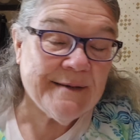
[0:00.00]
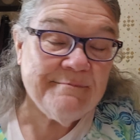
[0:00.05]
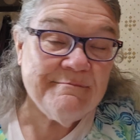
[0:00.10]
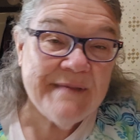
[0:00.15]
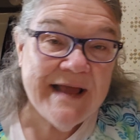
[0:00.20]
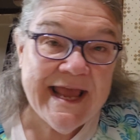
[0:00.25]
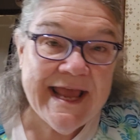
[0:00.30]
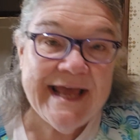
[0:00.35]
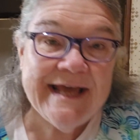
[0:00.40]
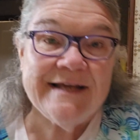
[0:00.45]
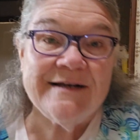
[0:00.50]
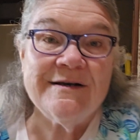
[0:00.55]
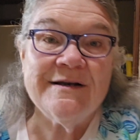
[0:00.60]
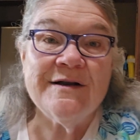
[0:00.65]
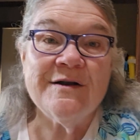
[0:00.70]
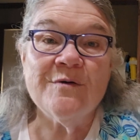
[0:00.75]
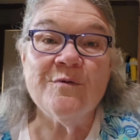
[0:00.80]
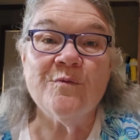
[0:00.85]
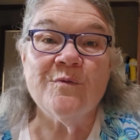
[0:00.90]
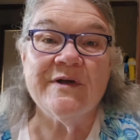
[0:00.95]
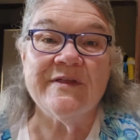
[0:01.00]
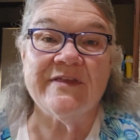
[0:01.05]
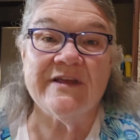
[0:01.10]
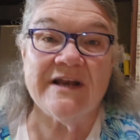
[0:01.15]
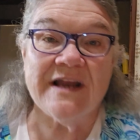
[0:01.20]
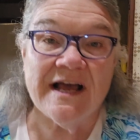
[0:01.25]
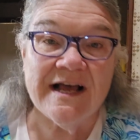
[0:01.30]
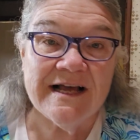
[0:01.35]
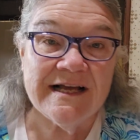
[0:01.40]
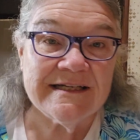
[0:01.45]
a man with
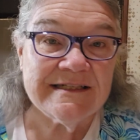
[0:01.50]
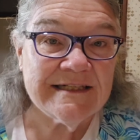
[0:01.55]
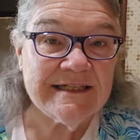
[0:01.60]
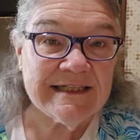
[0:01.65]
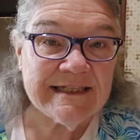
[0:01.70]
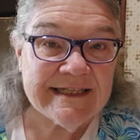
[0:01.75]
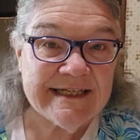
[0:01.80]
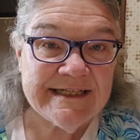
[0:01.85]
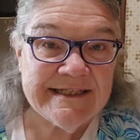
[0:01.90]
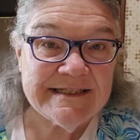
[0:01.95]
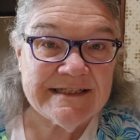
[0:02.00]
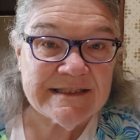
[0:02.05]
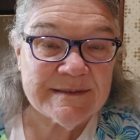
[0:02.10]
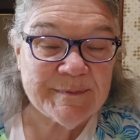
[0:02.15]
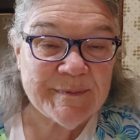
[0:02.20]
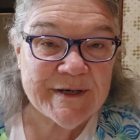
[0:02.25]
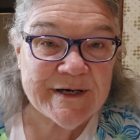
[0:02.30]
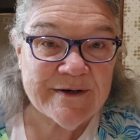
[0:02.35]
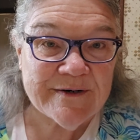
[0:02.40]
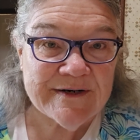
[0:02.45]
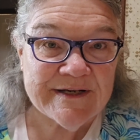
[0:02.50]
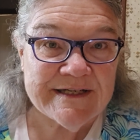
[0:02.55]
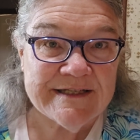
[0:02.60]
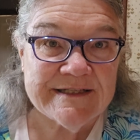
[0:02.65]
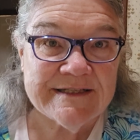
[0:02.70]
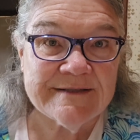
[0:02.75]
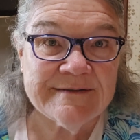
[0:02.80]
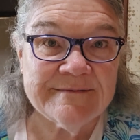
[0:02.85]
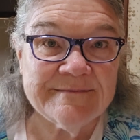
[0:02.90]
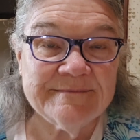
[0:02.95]
an unclean
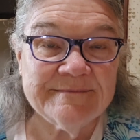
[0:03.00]
spirit.